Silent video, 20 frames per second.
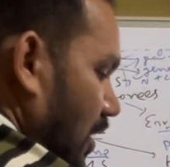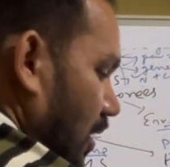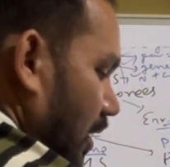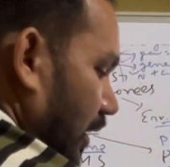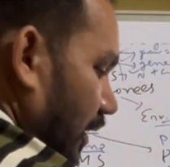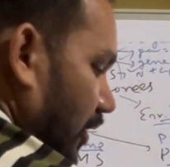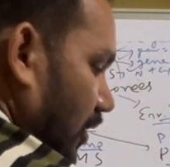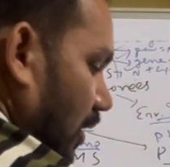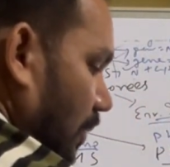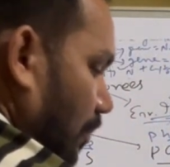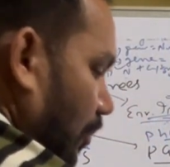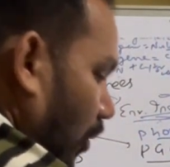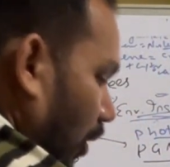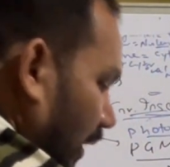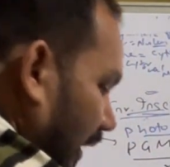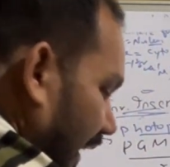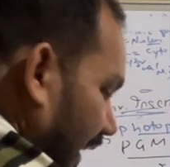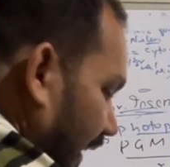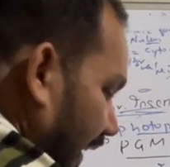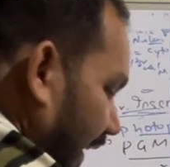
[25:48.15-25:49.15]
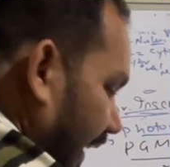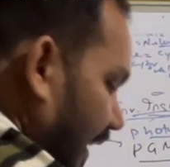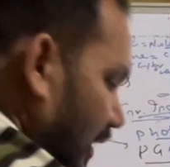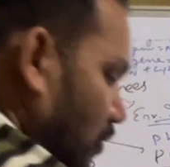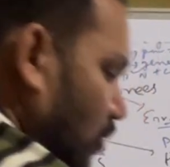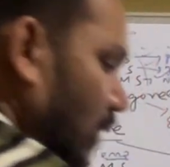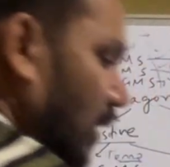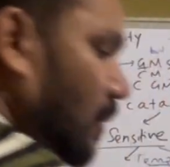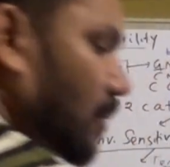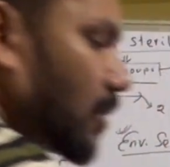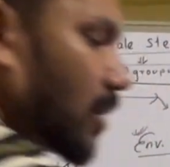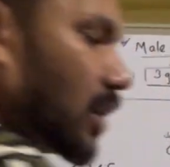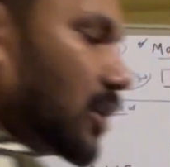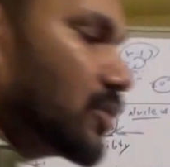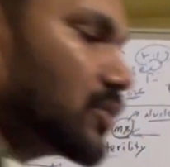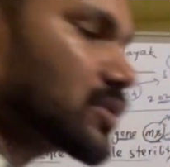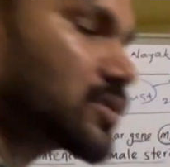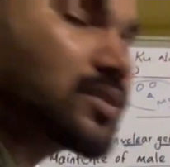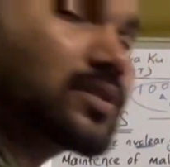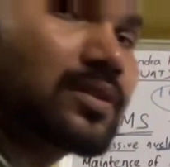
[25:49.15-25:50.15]
Your pollen grains will be
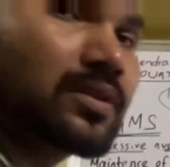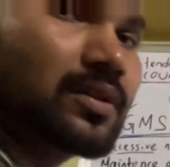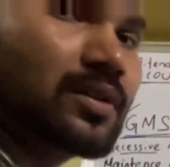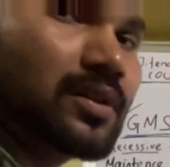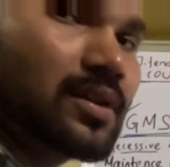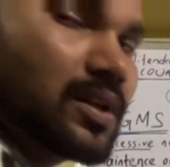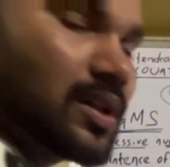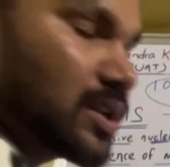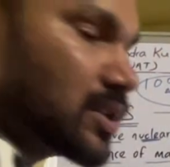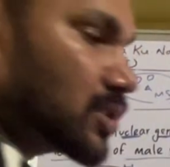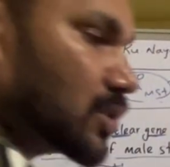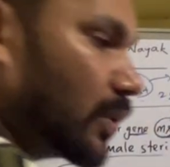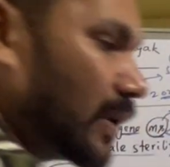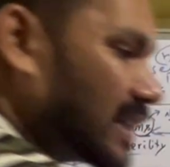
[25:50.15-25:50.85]
produced. So what